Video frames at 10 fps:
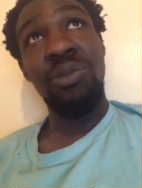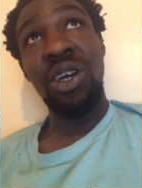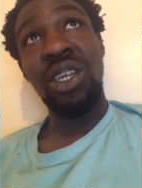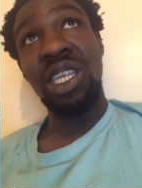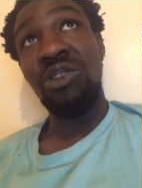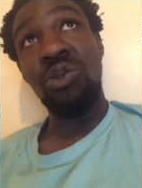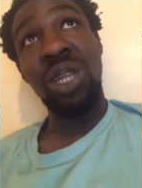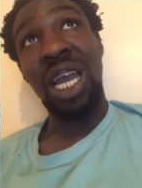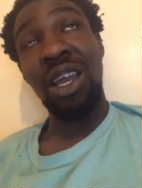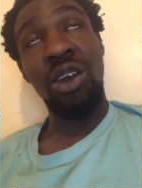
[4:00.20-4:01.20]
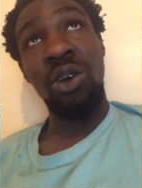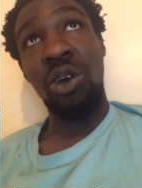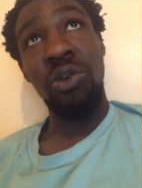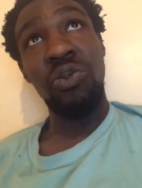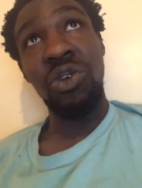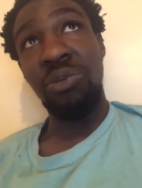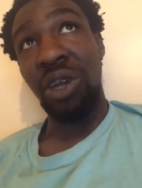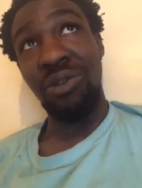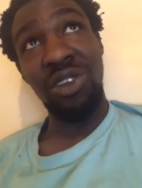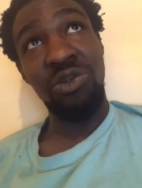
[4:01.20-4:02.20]
bro, this will not go over But
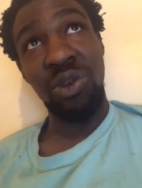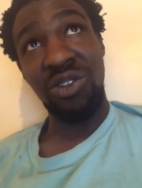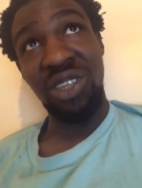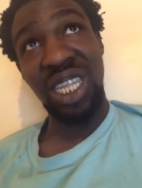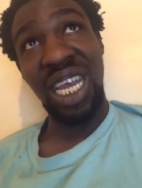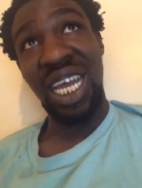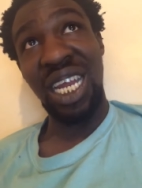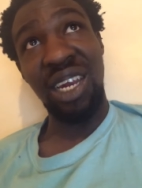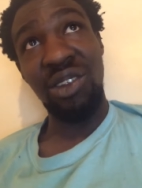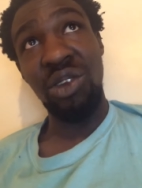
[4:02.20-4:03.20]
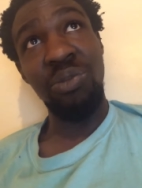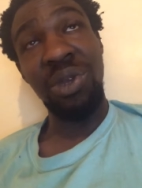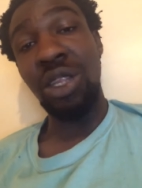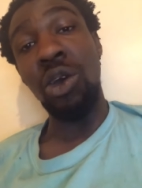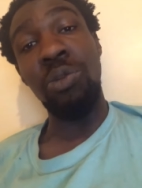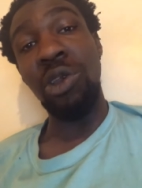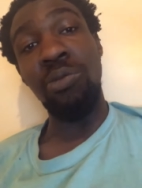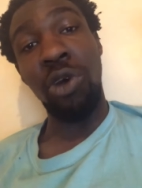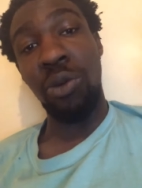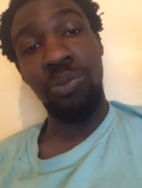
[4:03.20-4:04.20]
If this was to die down a little bit, there'll be
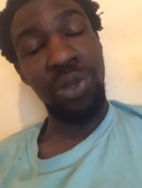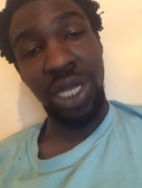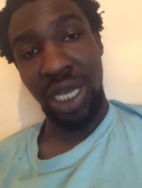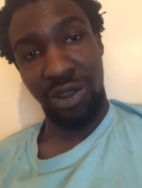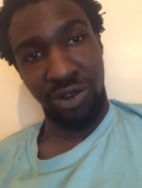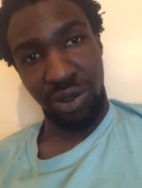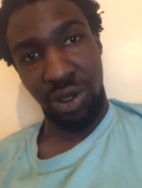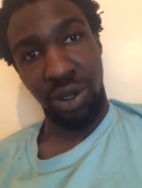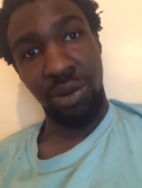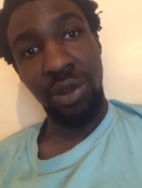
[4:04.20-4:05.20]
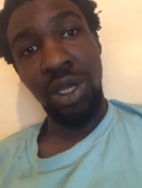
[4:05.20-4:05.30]
more plagues to come.